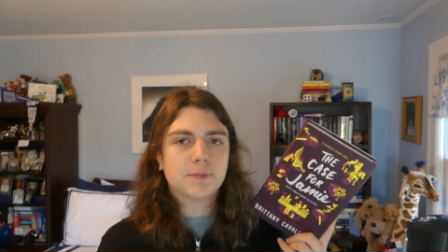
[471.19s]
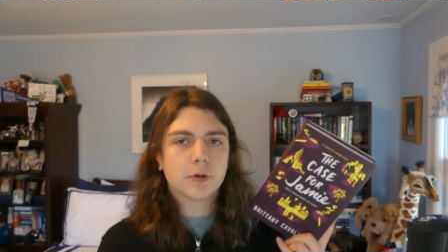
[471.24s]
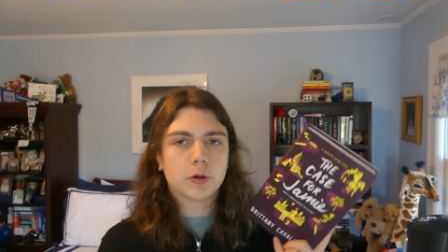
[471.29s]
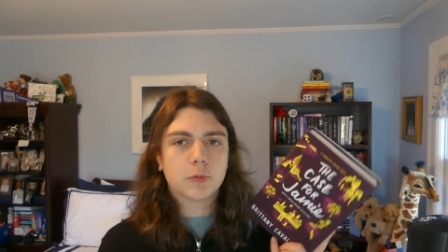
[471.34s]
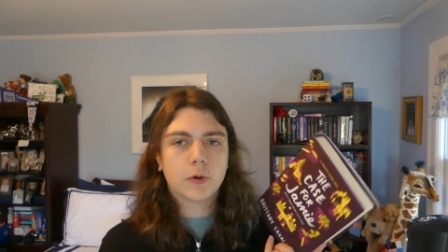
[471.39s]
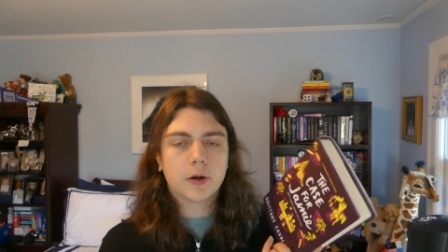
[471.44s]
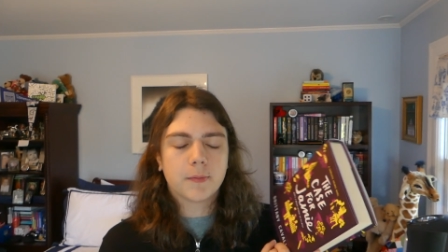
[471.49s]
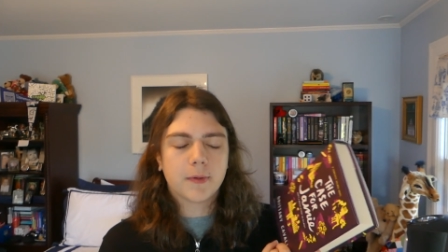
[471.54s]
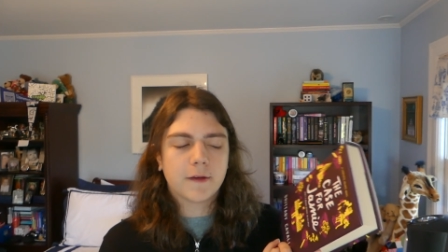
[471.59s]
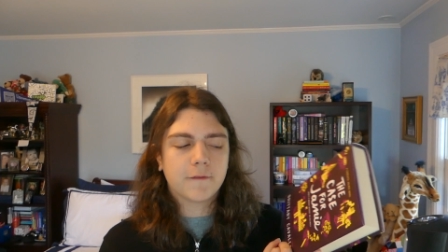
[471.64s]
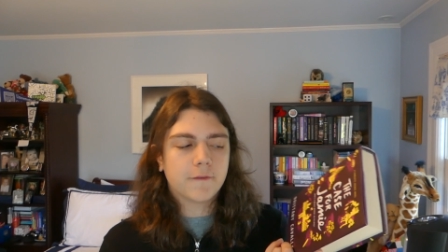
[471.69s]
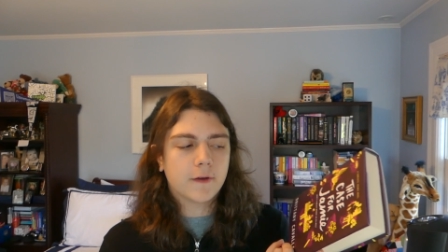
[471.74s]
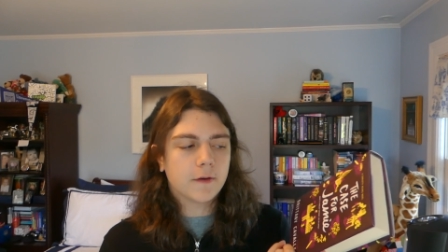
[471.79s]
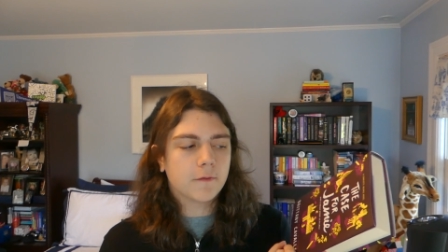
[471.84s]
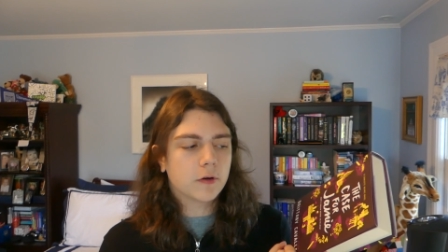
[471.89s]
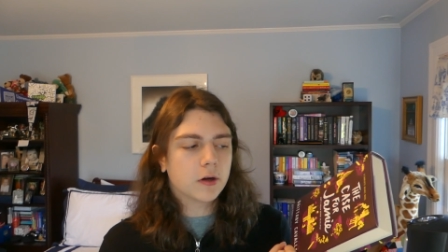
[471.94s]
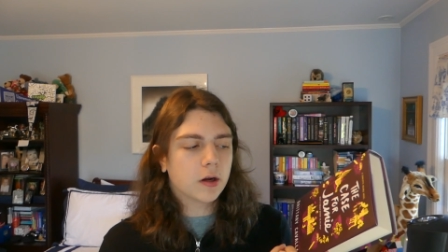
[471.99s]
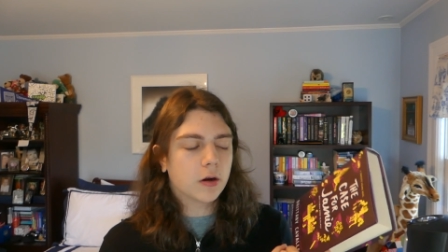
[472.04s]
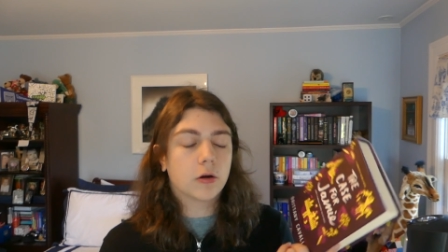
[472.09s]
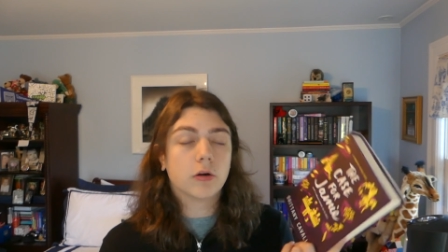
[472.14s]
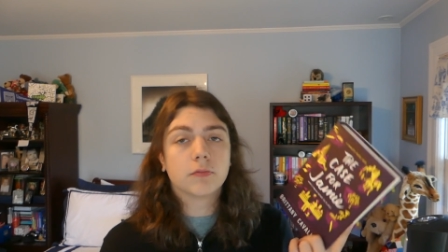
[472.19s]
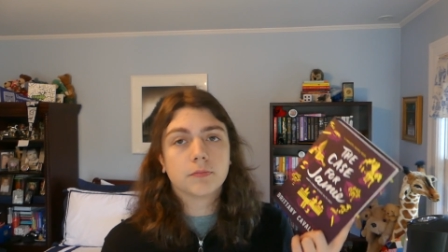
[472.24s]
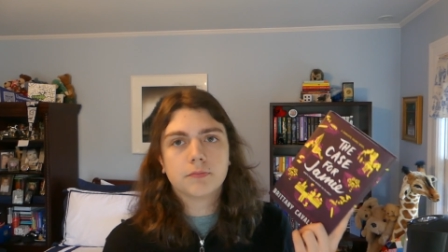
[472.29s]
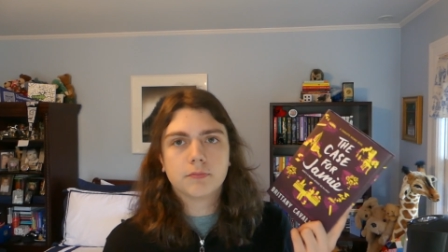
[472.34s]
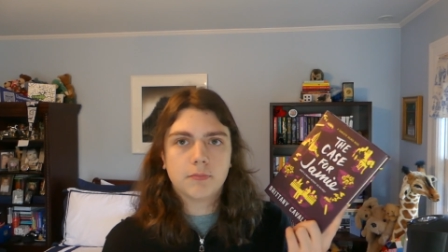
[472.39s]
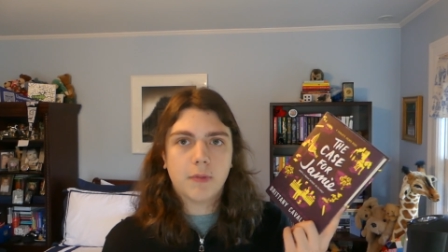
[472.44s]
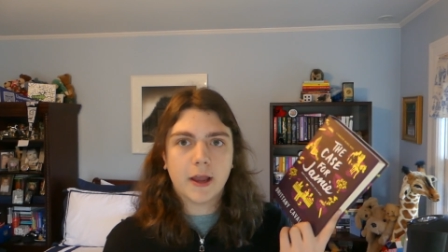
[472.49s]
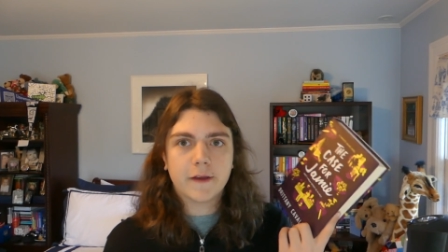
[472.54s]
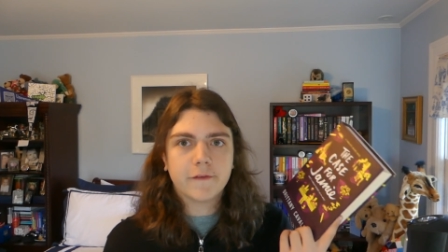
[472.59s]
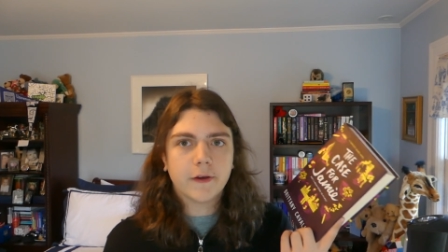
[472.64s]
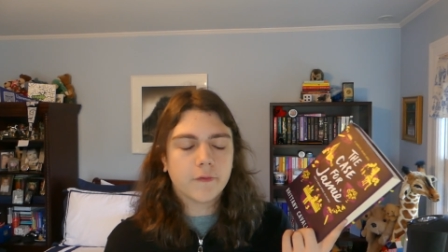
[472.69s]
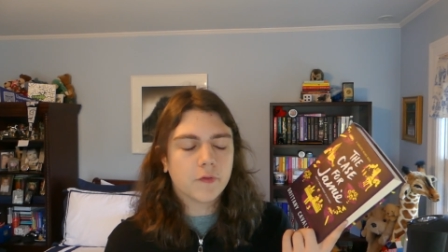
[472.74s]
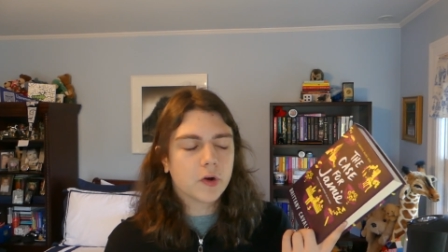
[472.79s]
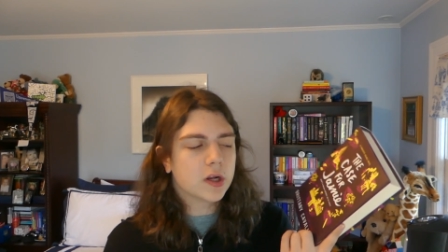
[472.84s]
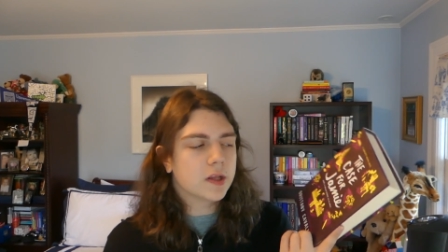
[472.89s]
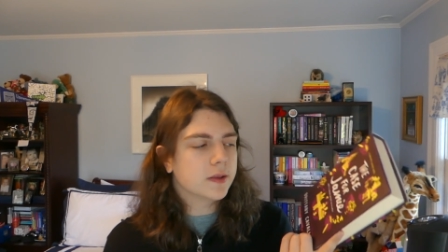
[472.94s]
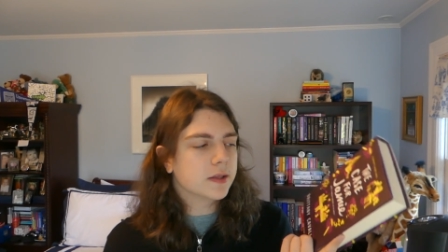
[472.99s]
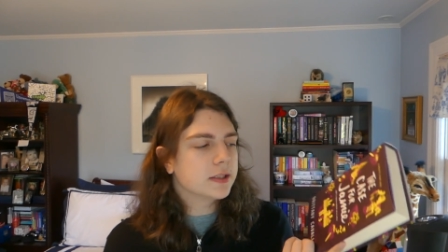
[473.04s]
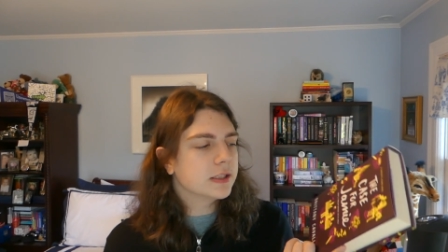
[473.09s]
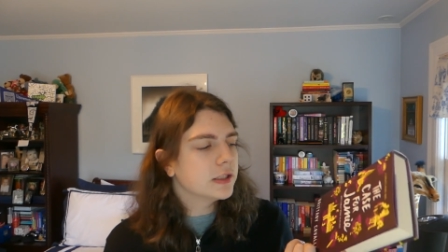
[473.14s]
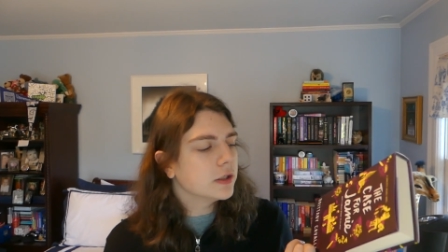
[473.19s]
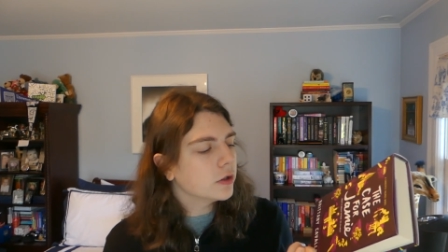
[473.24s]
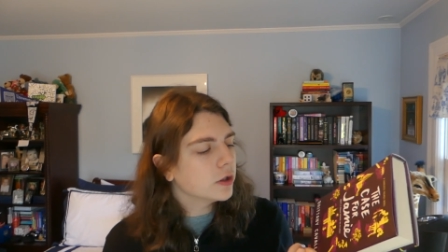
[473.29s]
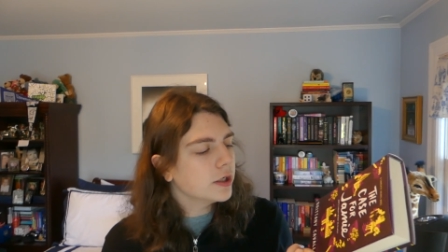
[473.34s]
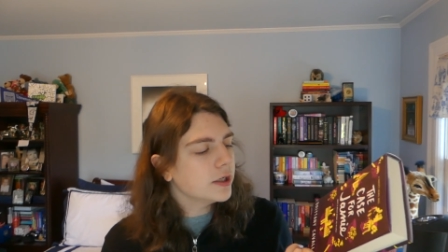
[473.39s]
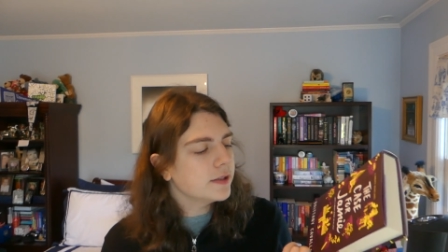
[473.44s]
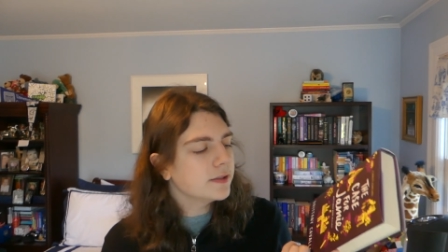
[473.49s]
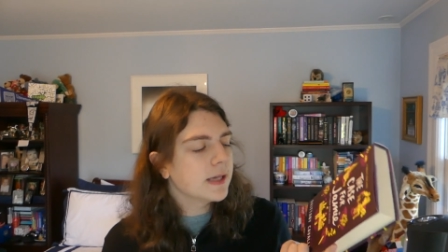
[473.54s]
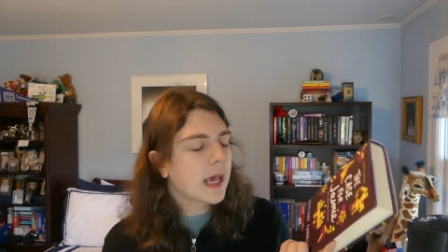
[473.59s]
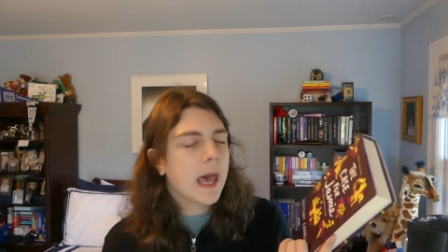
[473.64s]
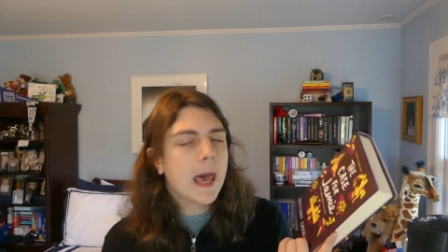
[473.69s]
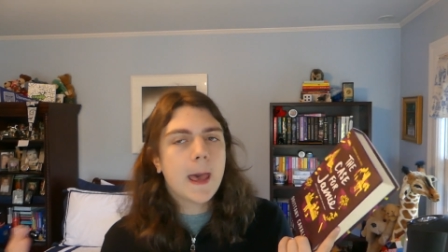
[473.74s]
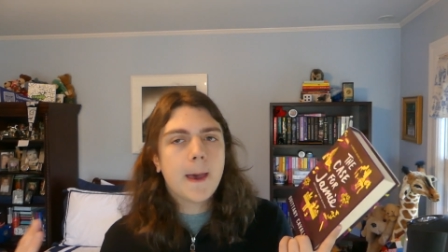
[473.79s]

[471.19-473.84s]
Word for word: book one of my favorite, or my favorite in the series,